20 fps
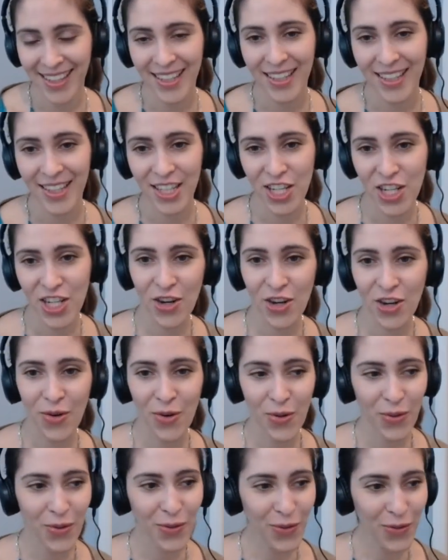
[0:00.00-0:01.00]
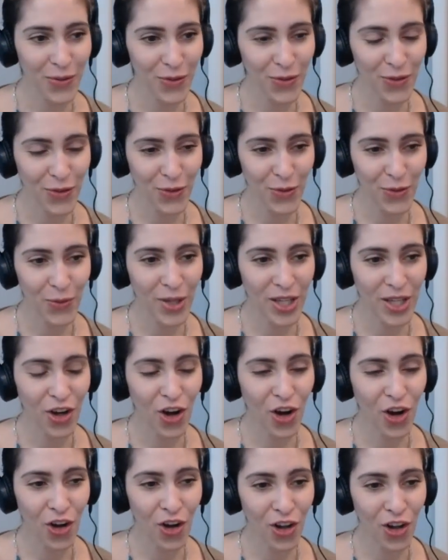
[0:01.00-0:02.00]
you know, we
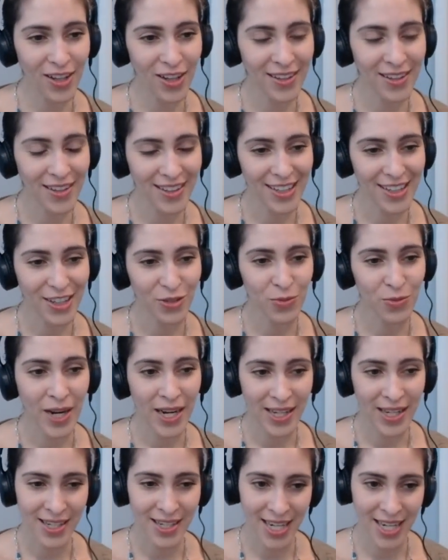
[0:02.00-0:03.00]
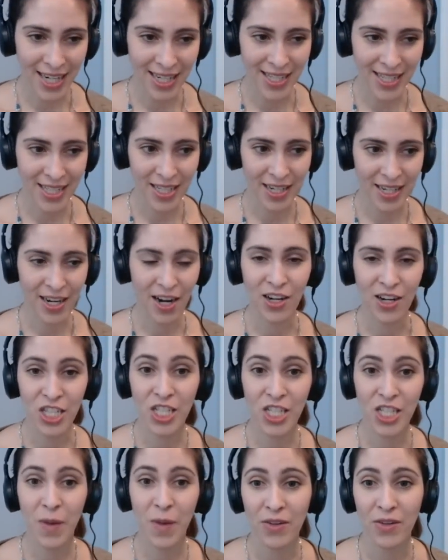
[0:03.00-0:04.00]
all recognize that our
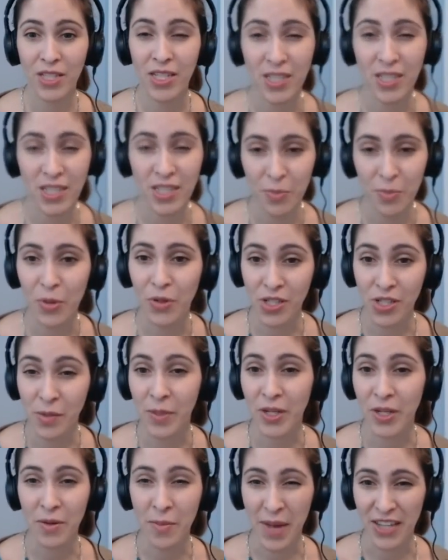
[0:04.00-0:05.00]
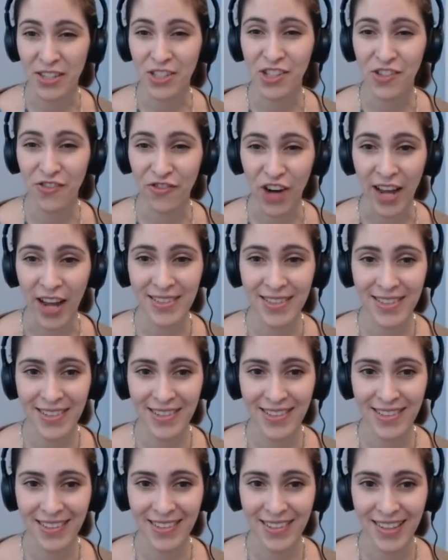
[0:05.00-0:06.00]
spouse is supposed to be our best friend.
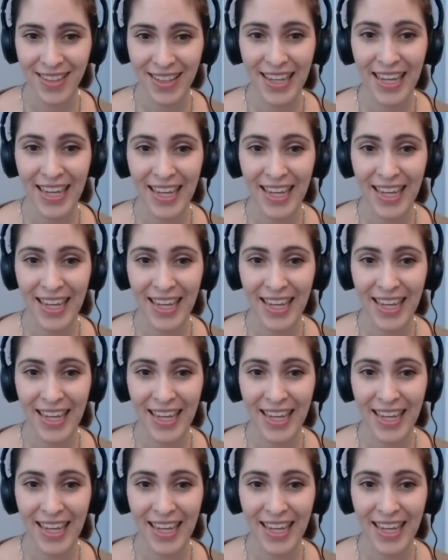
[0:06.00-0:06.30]
Mm-hmm.